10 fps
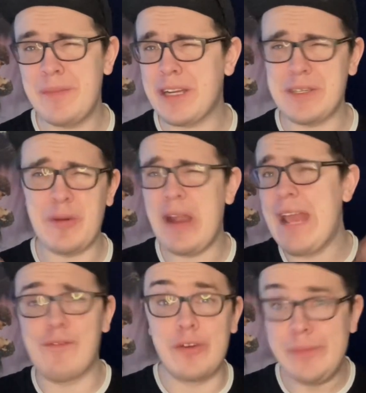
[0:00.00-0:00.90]
I'm not going to talk about
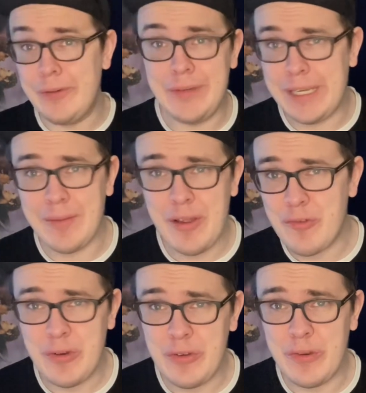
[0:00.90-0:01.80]
every movie coming out in
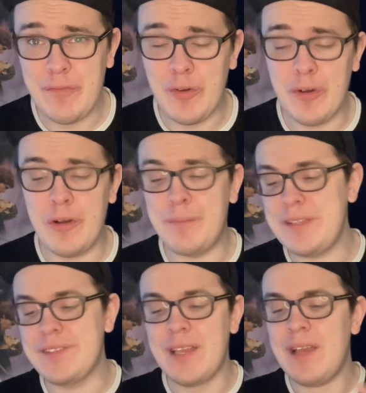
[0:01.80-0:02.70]
2024,
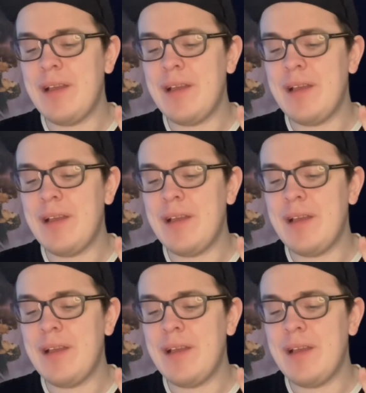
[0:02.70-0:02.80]
plus,